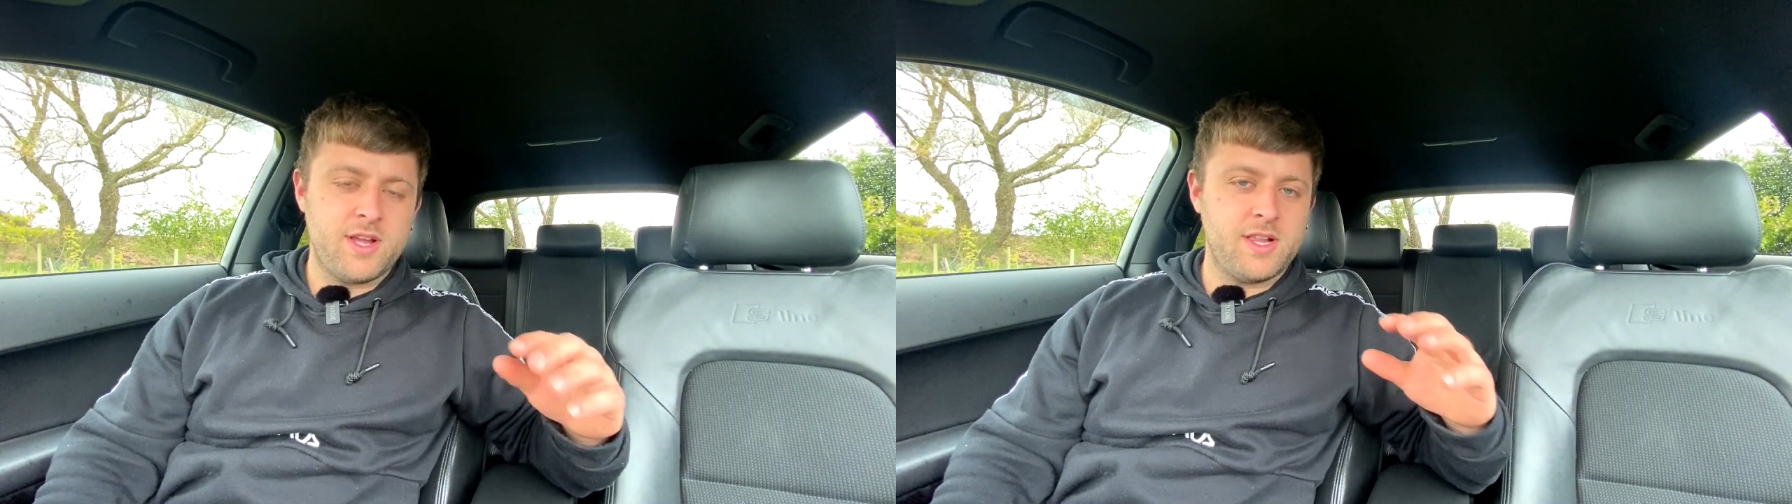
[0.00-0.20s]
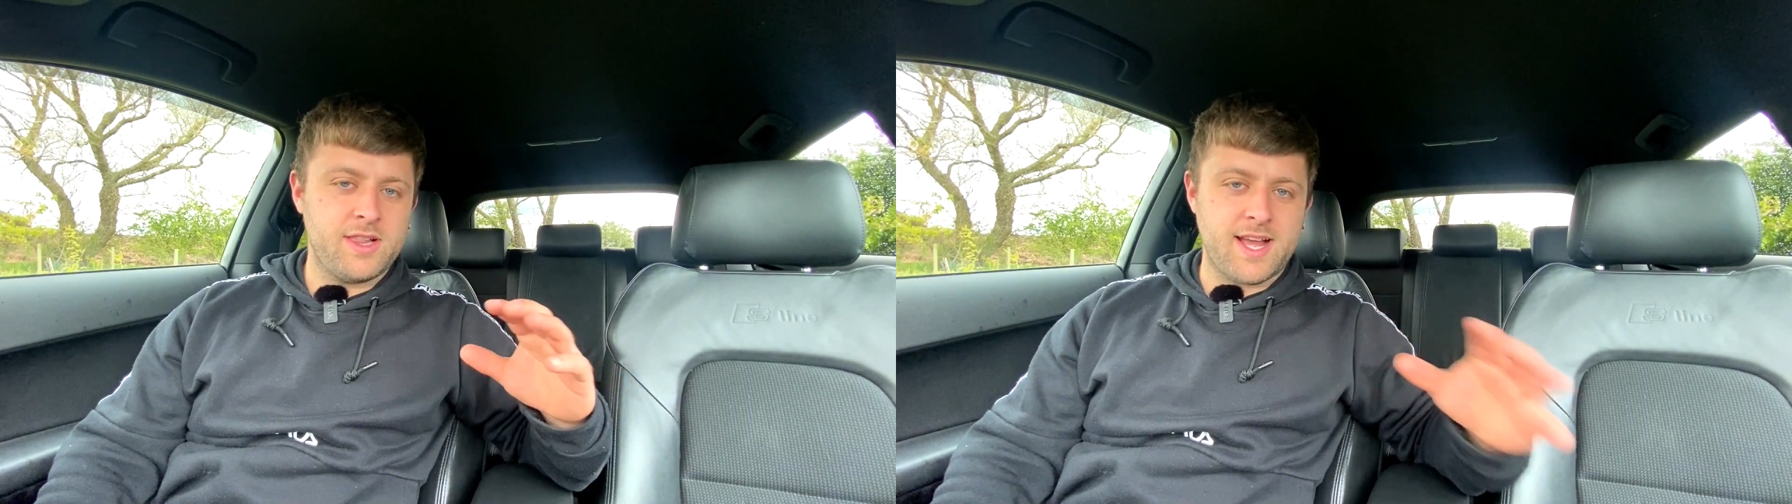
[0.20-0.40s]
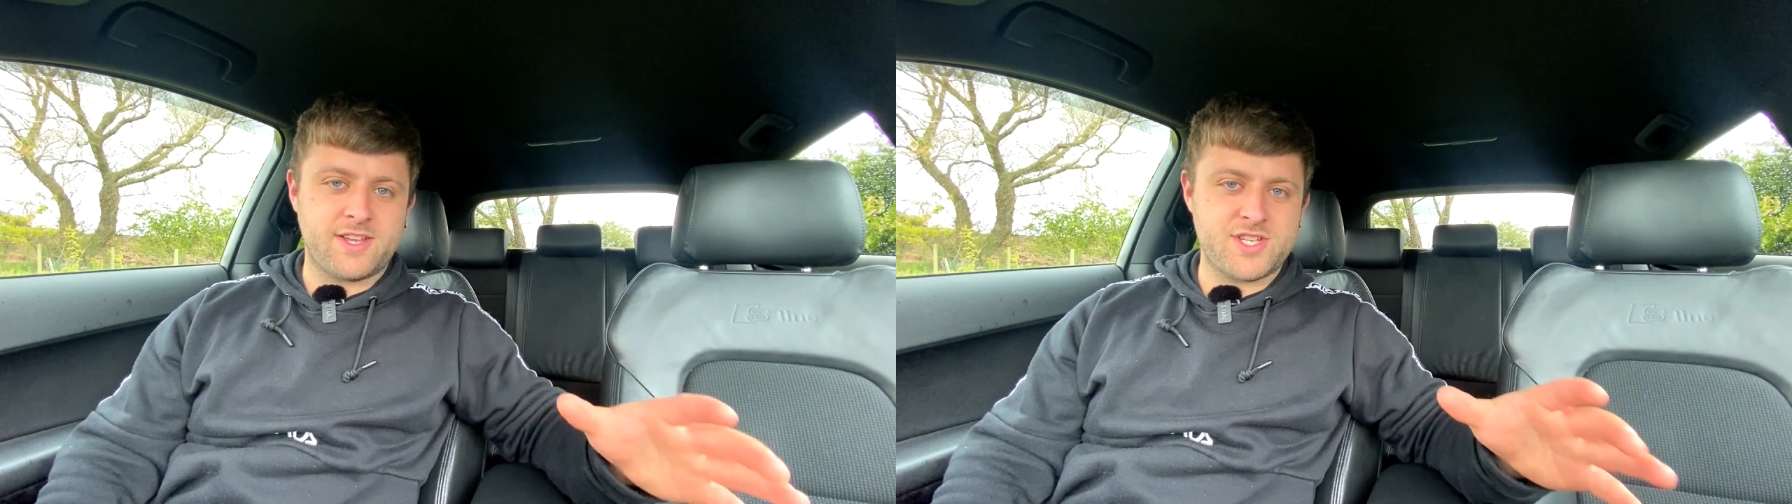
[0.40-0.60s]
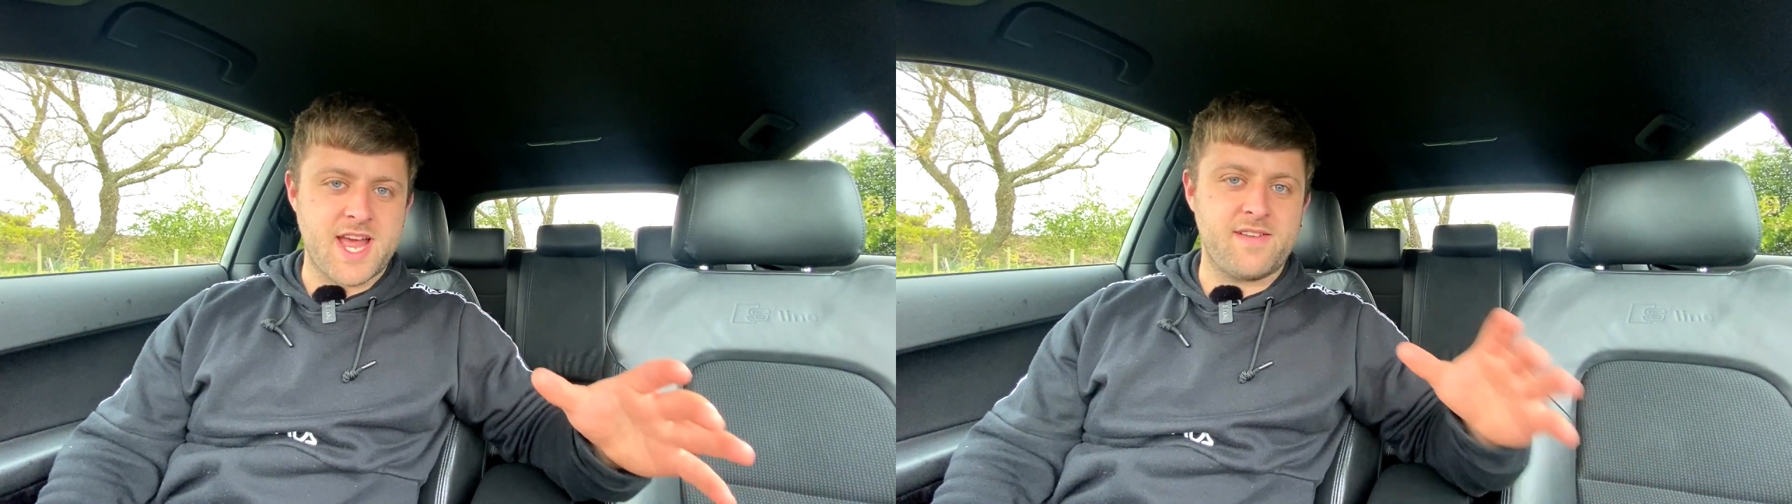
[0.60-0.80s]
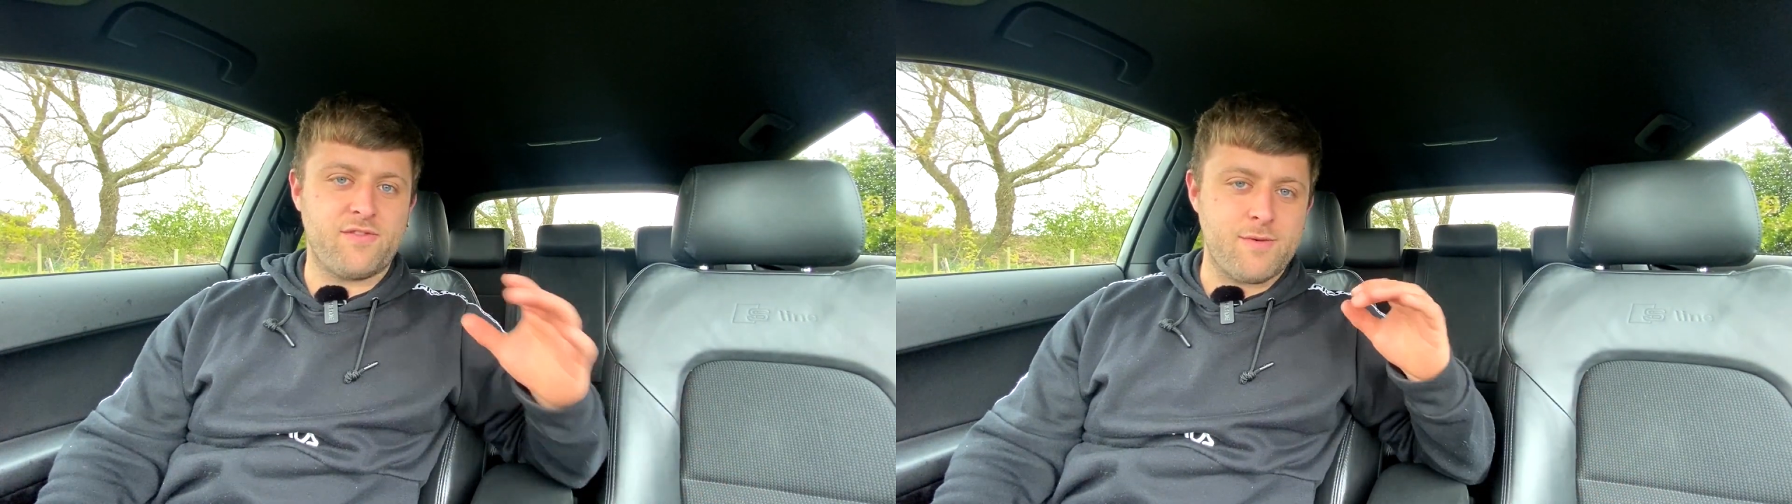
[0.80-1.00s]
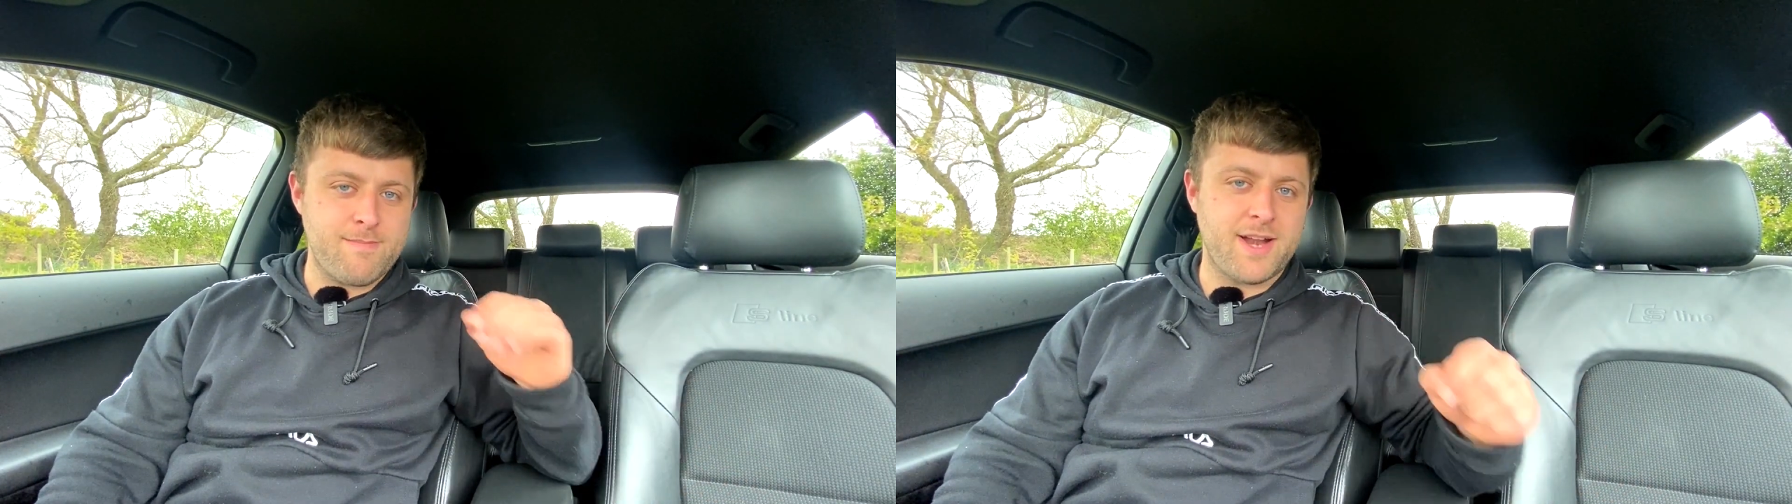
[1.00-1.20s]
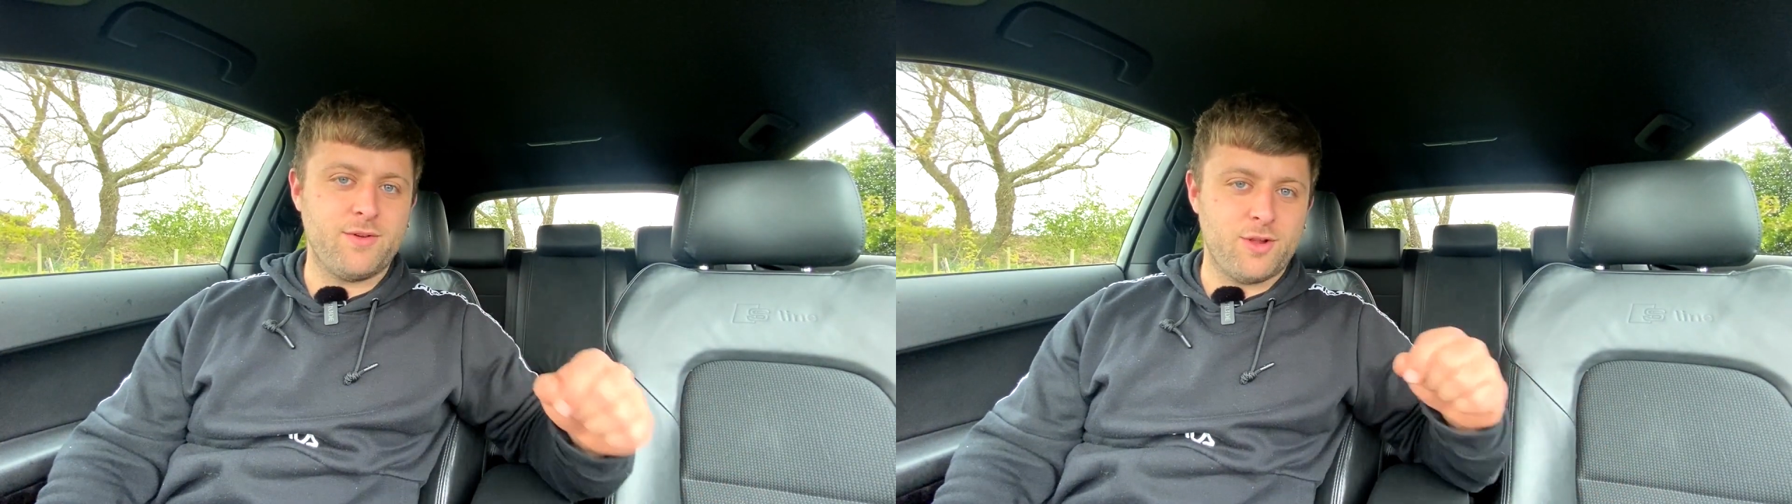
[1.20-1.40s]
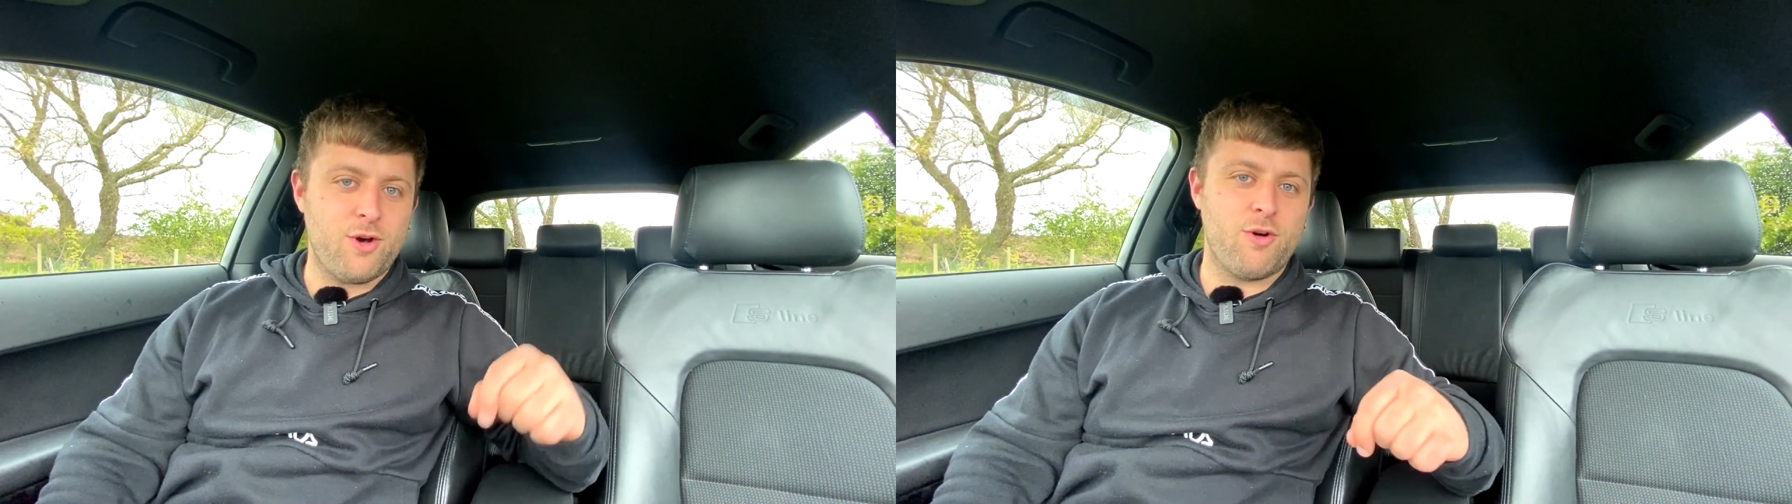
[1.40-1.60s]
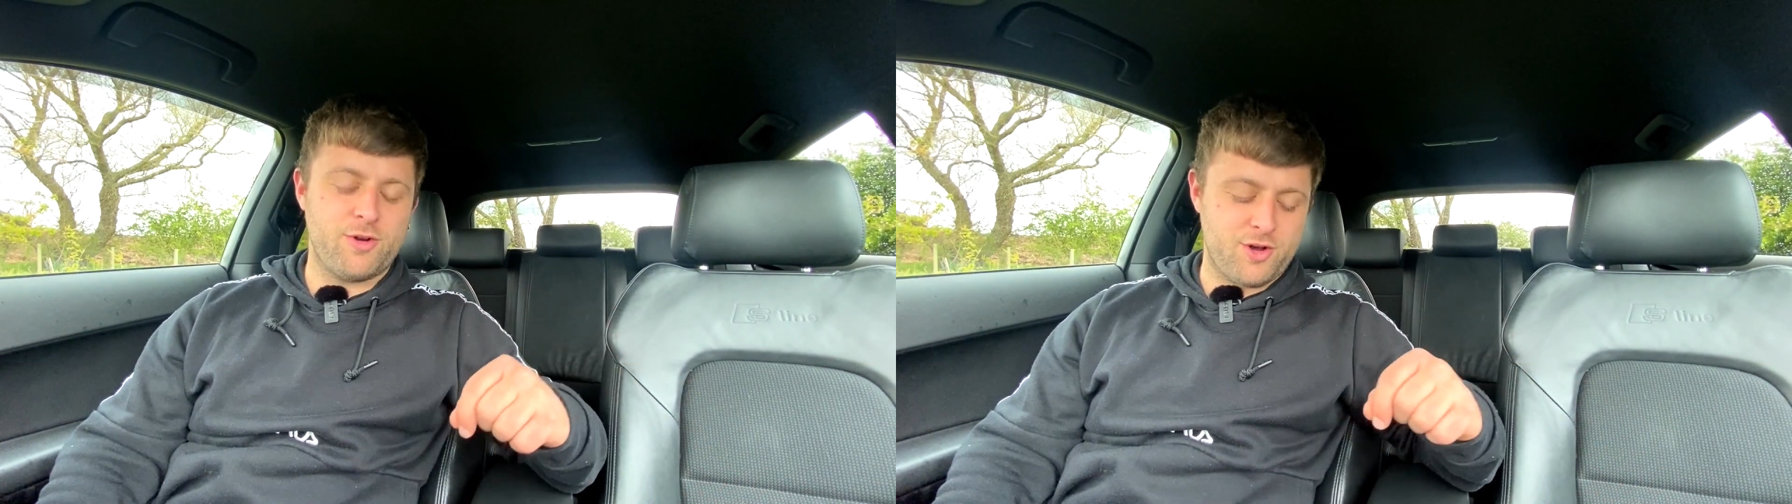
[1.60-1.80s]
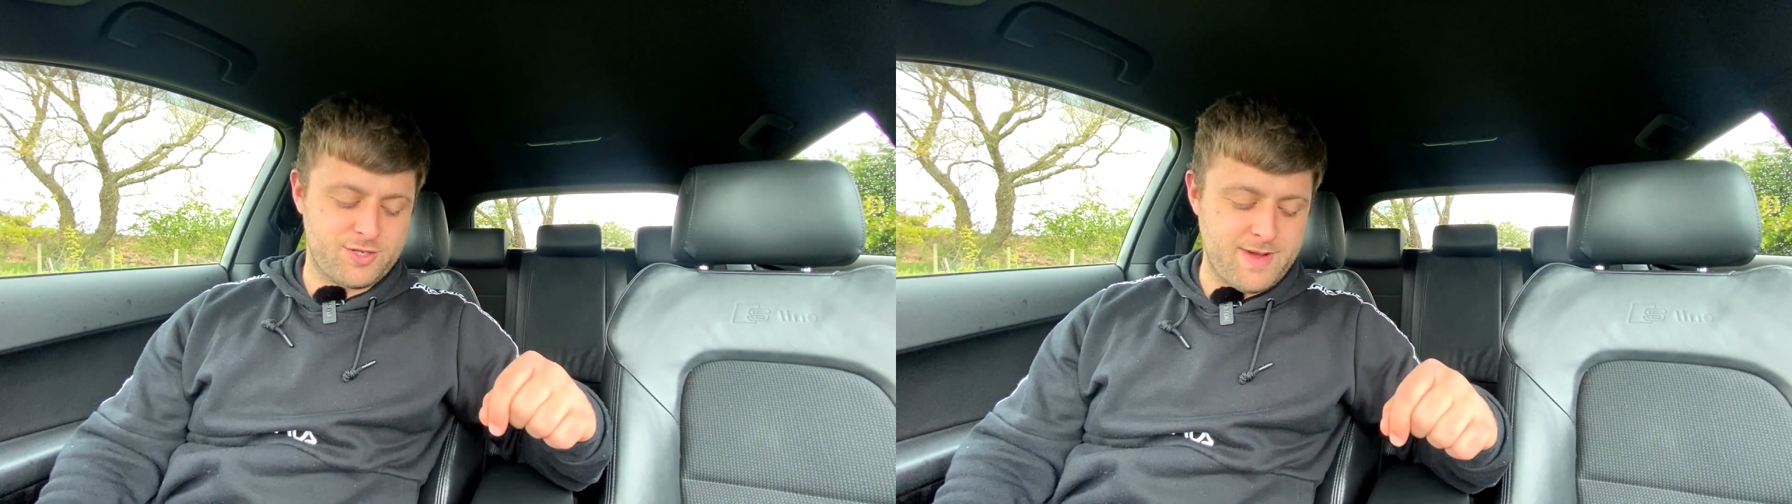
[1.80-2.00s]
like I said, for a manual or an
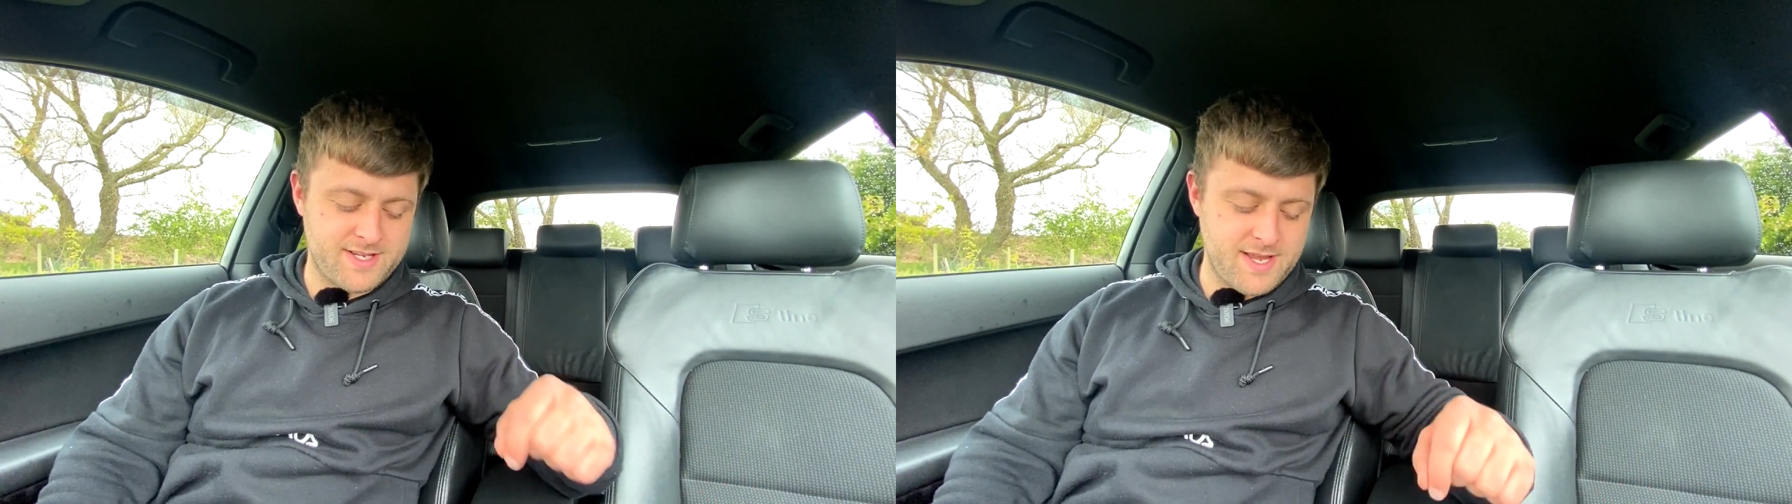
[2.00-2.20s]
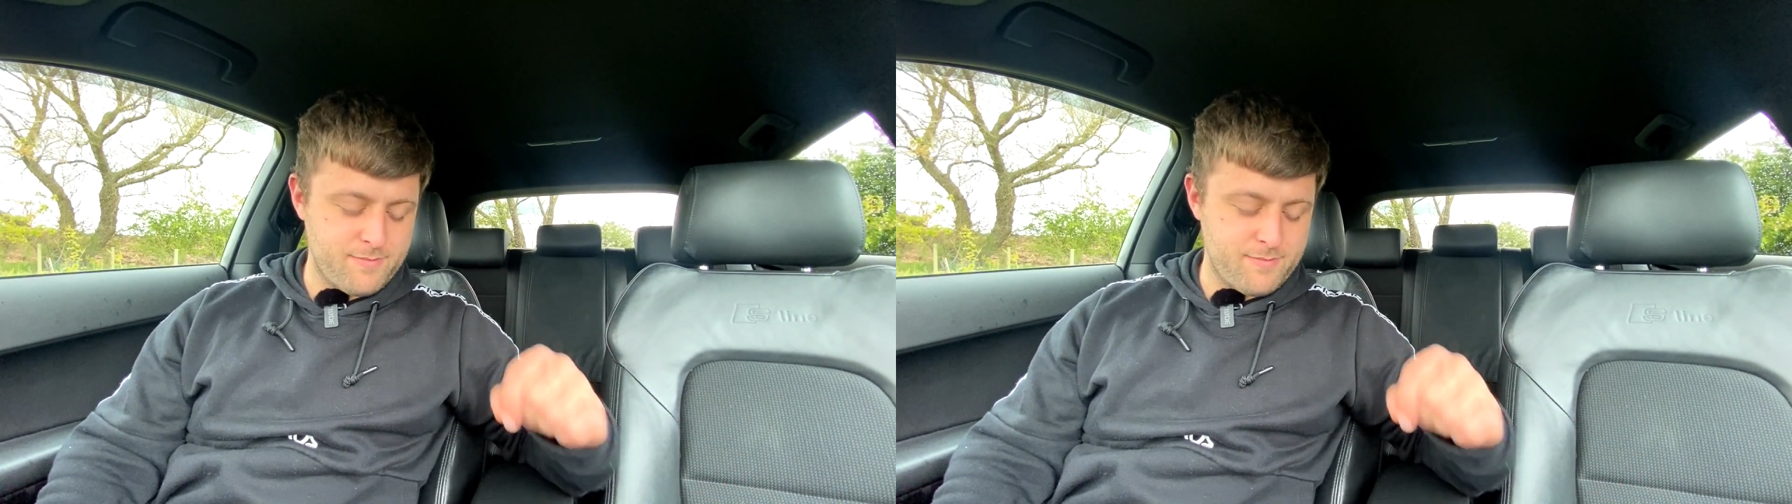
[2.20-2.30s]
automatic,